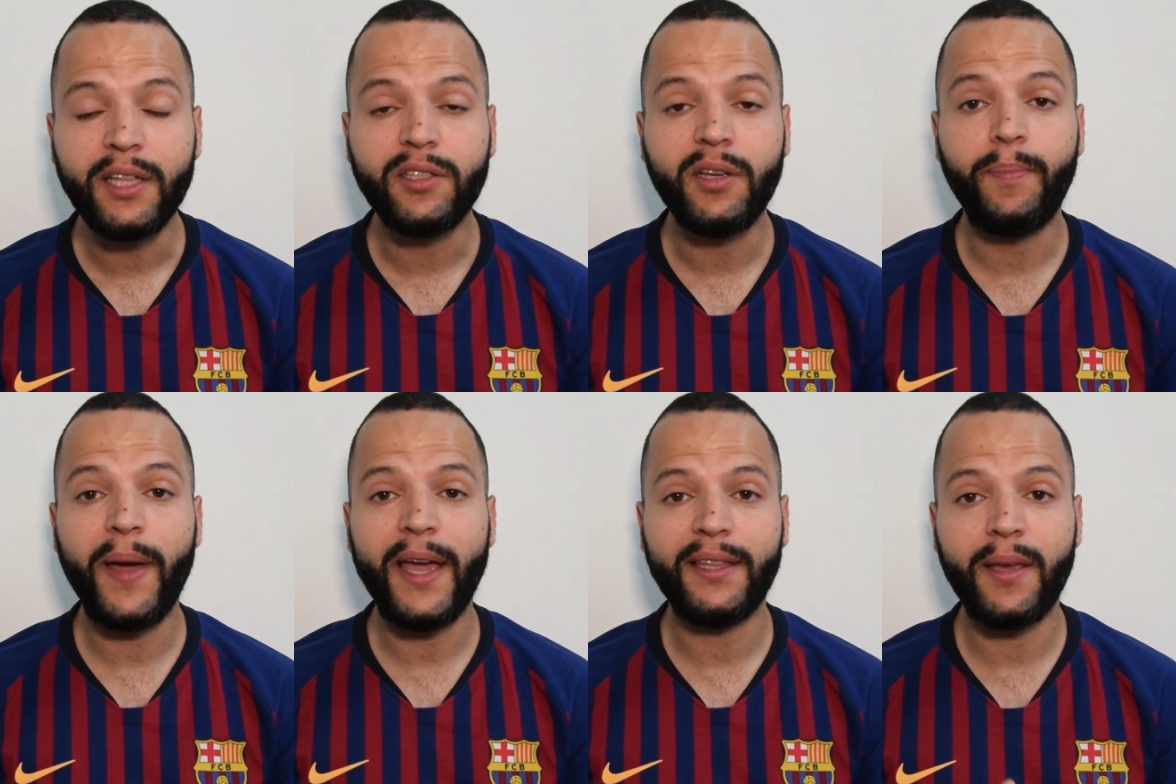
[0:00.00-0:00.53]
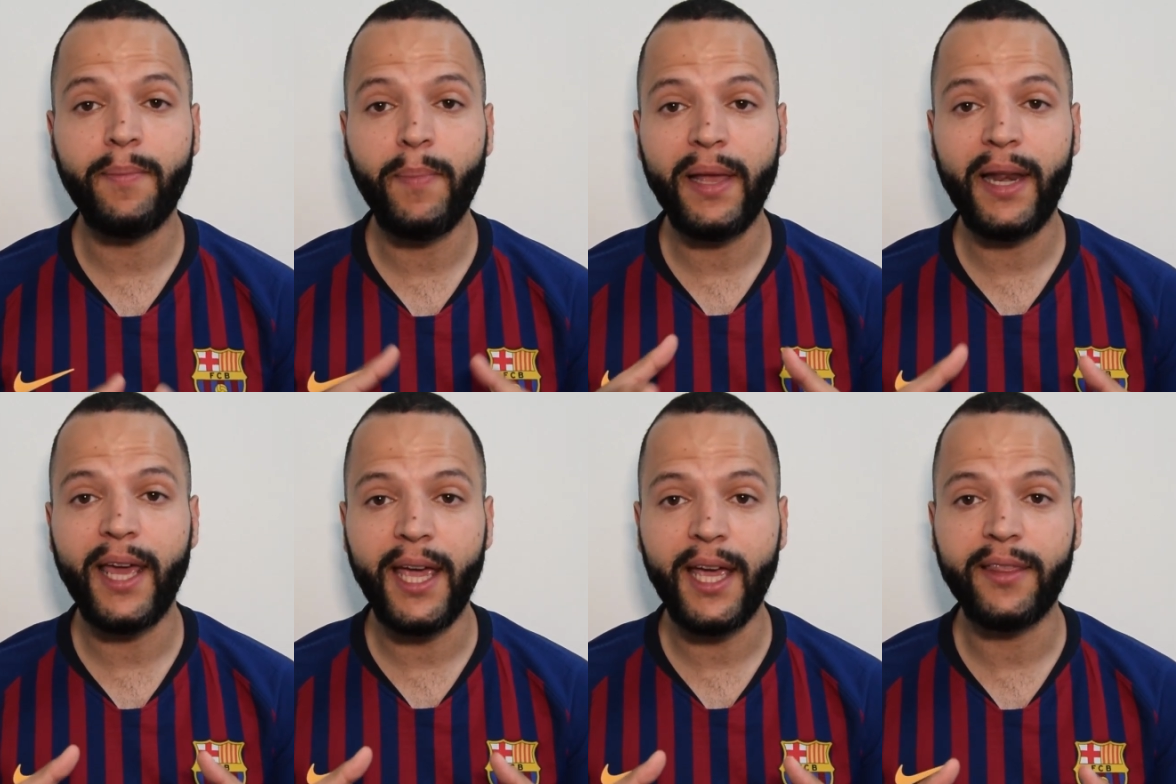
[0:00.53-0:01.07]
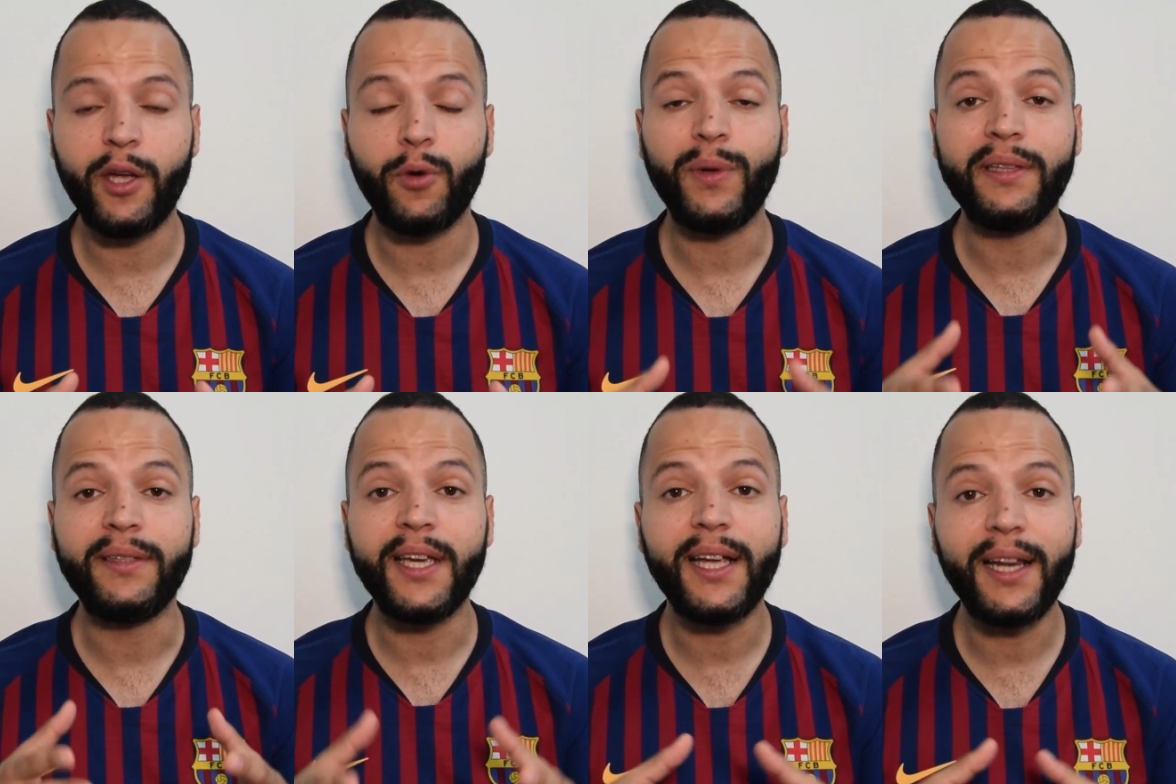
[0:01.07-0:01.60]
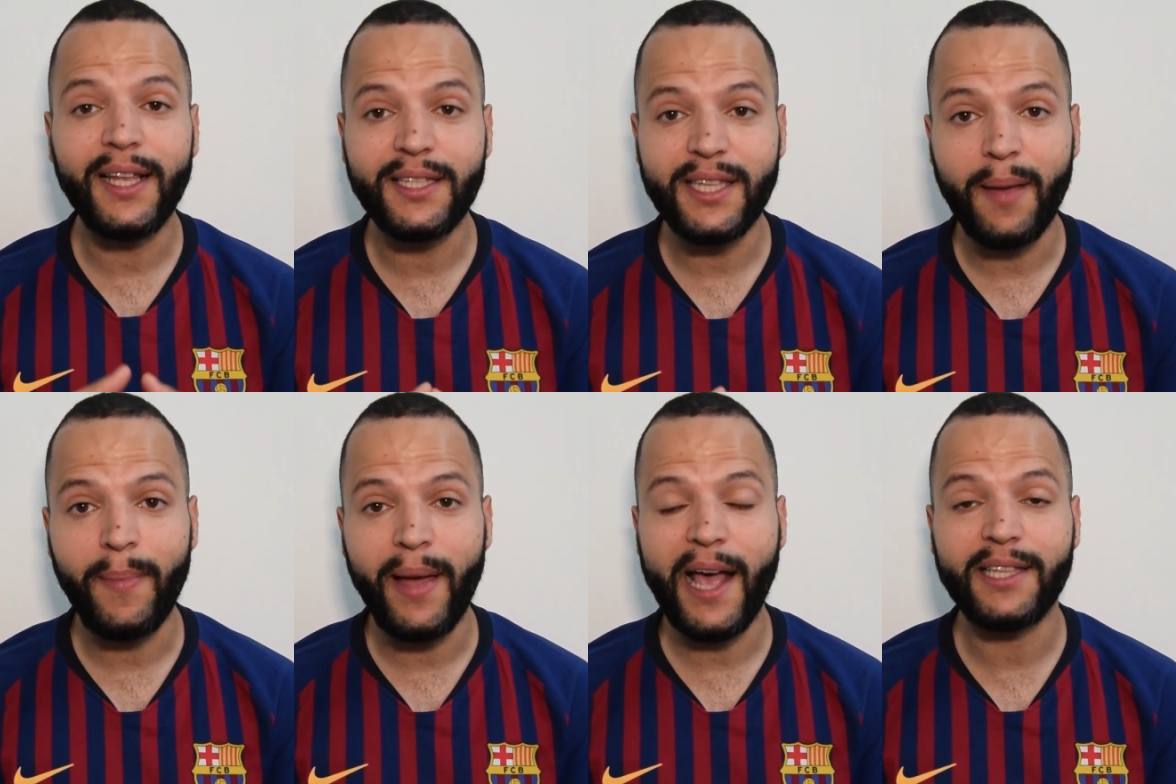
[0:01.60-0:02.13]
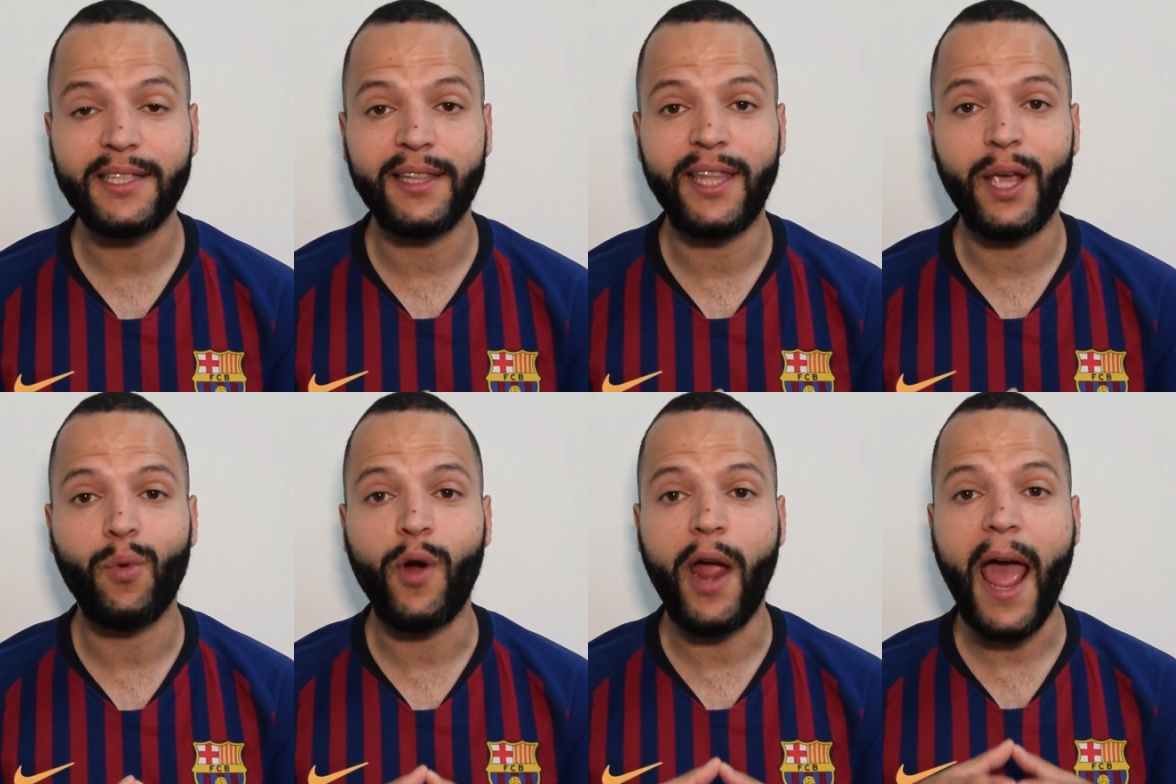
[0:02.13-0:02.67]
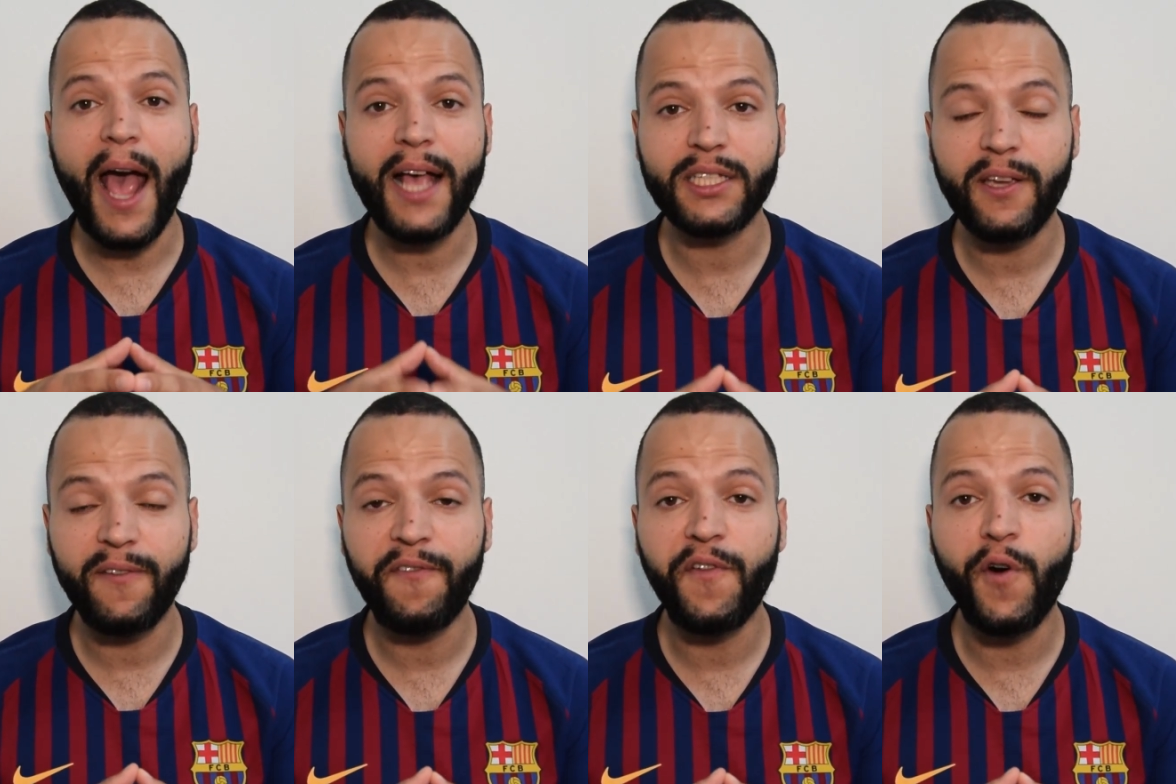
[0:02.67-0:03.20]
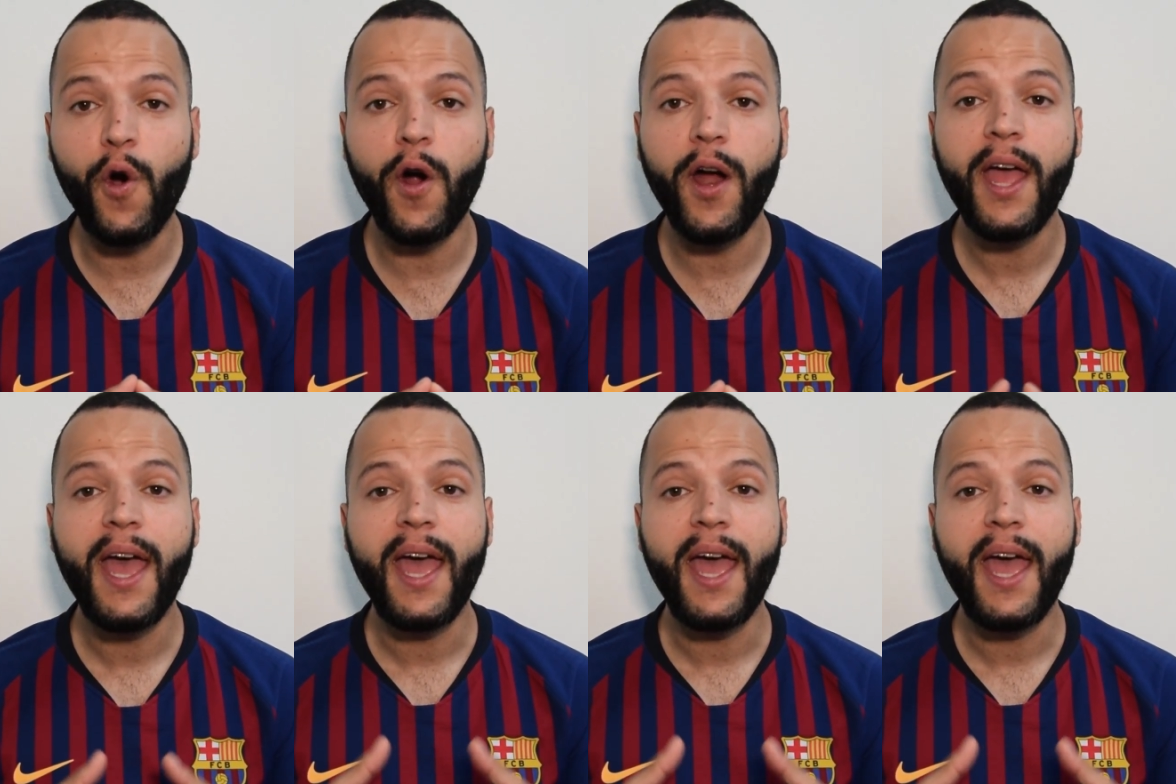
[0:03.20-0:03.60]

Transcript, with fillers: to pay Dembélé the ridiculous amounts that they were asking for,